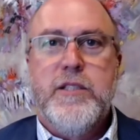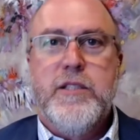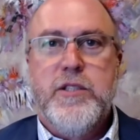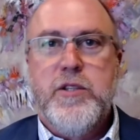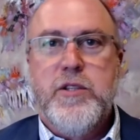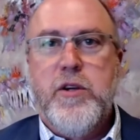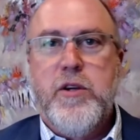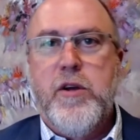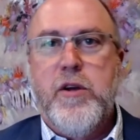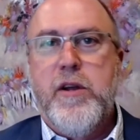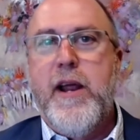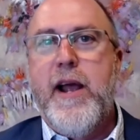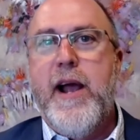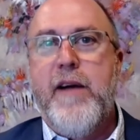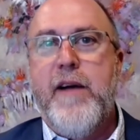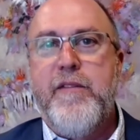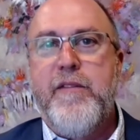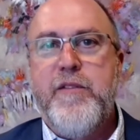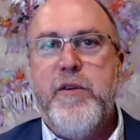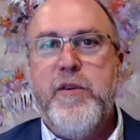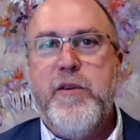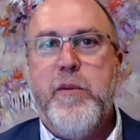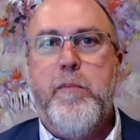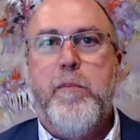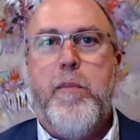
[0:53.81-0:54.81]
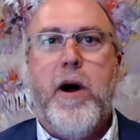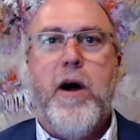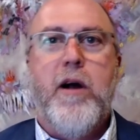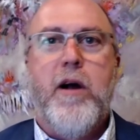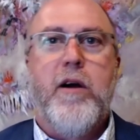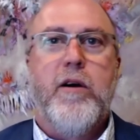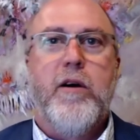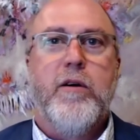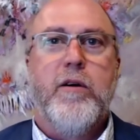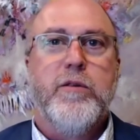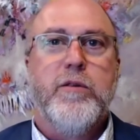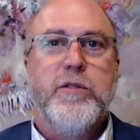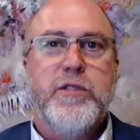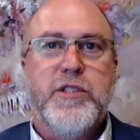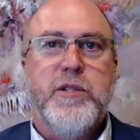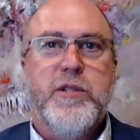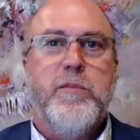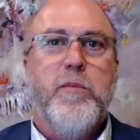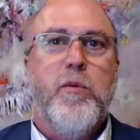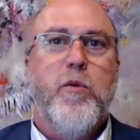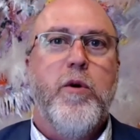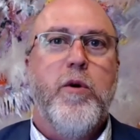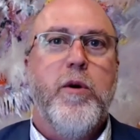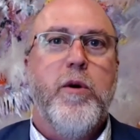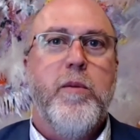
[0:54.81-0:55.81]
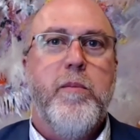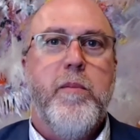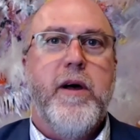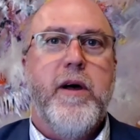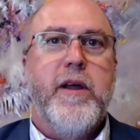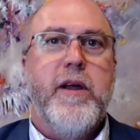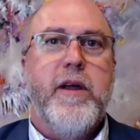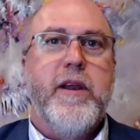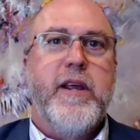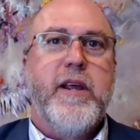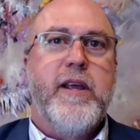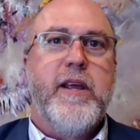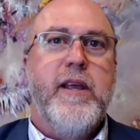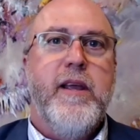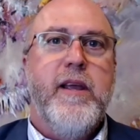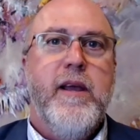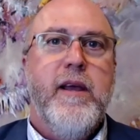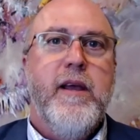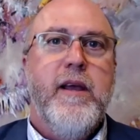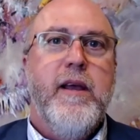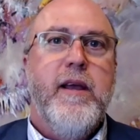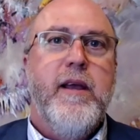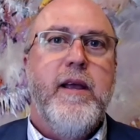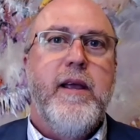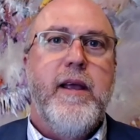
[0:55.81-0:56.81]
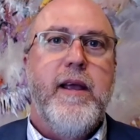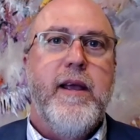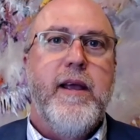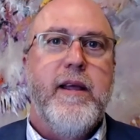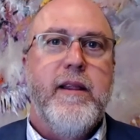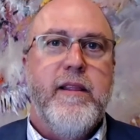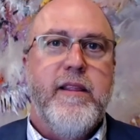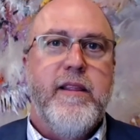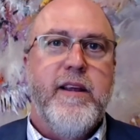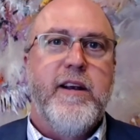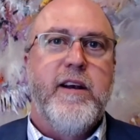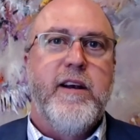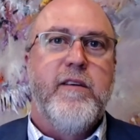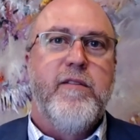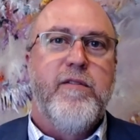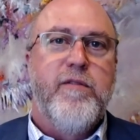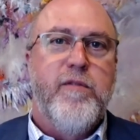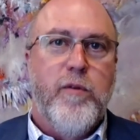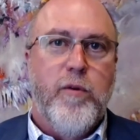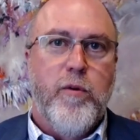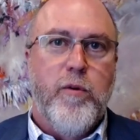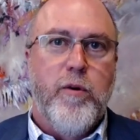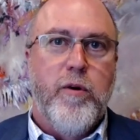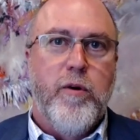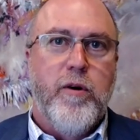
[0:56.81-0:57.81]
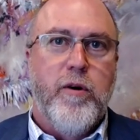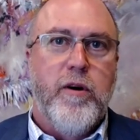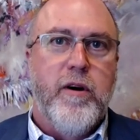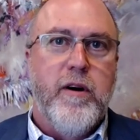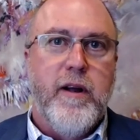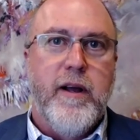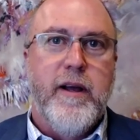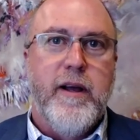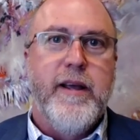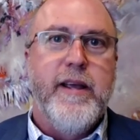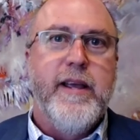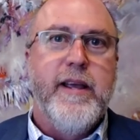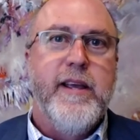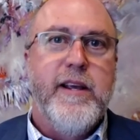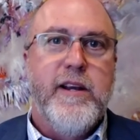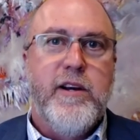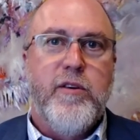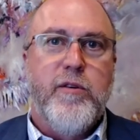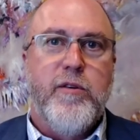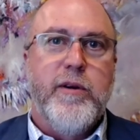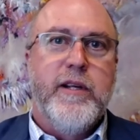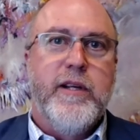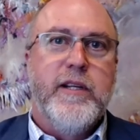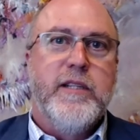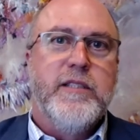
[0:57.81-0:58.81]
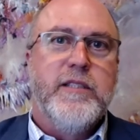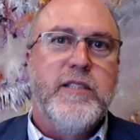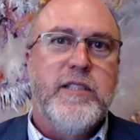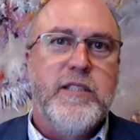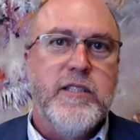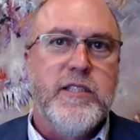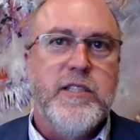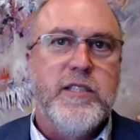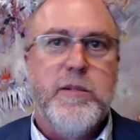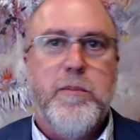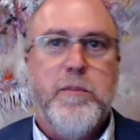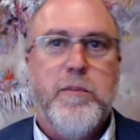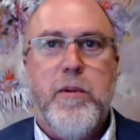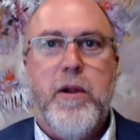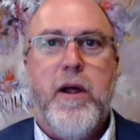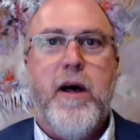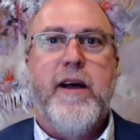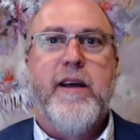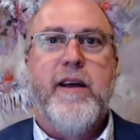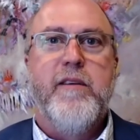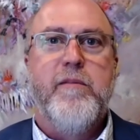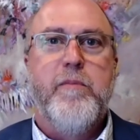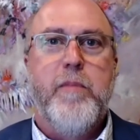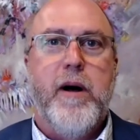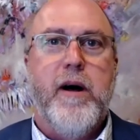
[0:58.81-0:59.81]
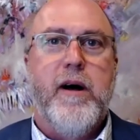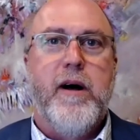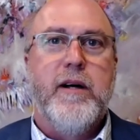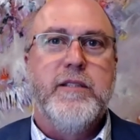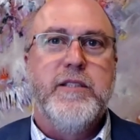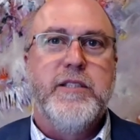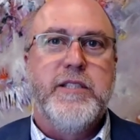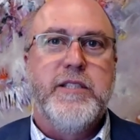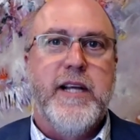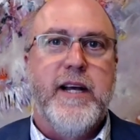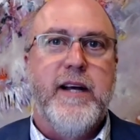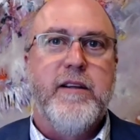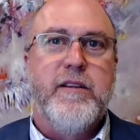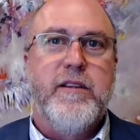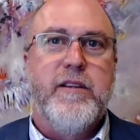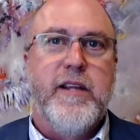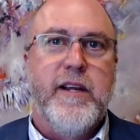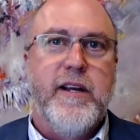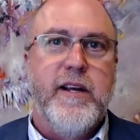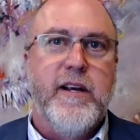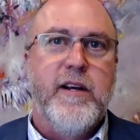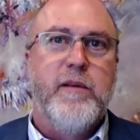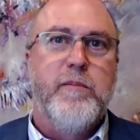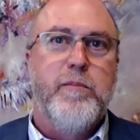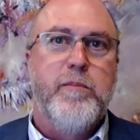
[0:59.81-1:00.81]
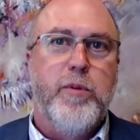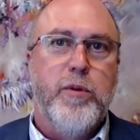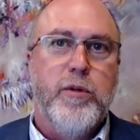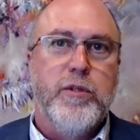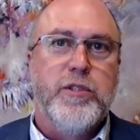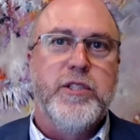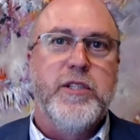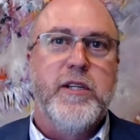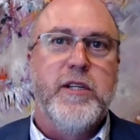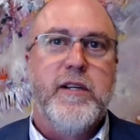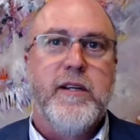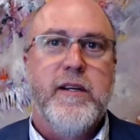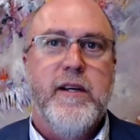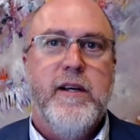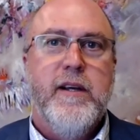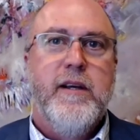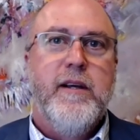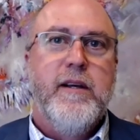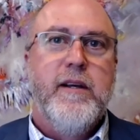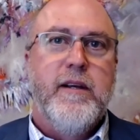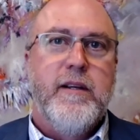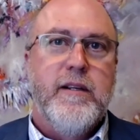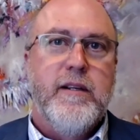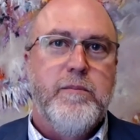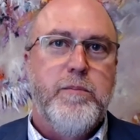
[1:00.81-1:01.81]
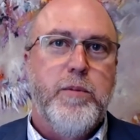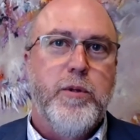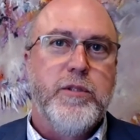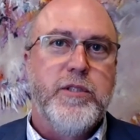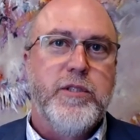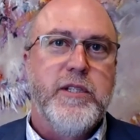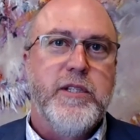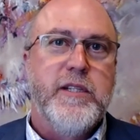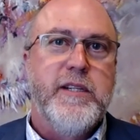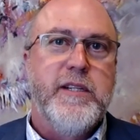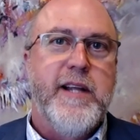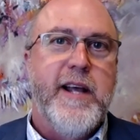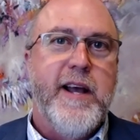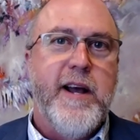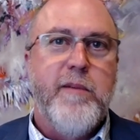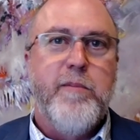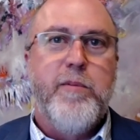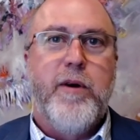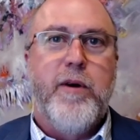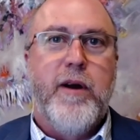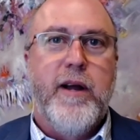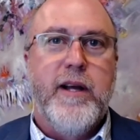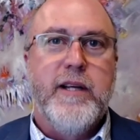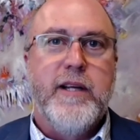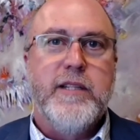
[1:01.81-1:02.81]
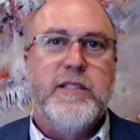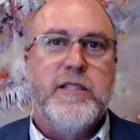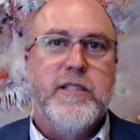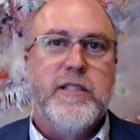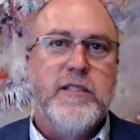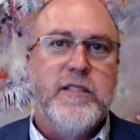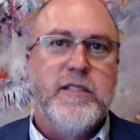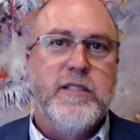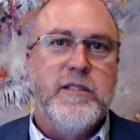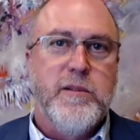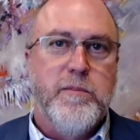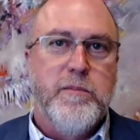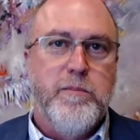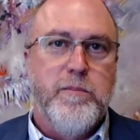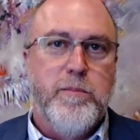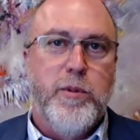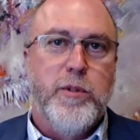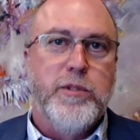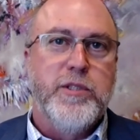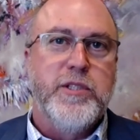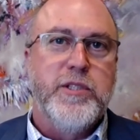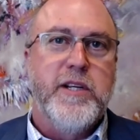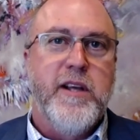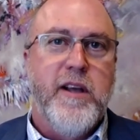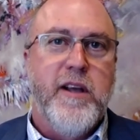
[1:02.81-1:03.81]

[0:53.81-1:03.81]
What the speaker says: is going to have to borrow some more money and therefore increase the supply of bonds out there and pushing down prices and pushing